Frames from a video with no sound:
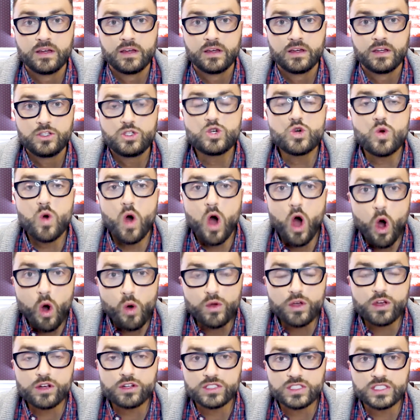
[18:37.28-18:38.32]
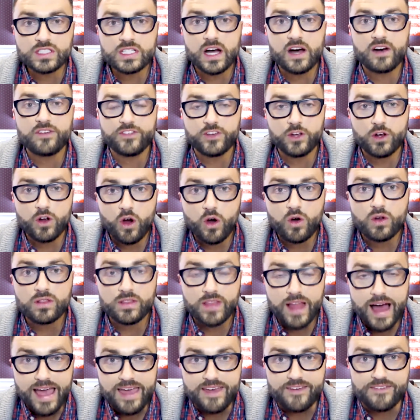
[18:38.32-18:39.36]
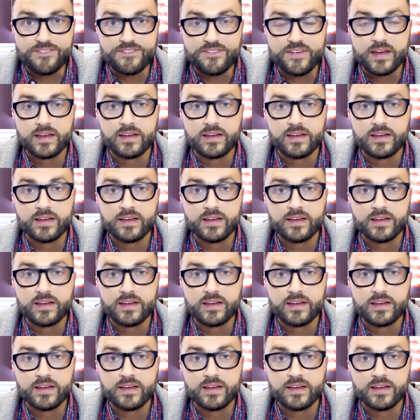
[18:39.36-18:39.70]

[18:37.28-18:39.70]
You owe yourself your own life.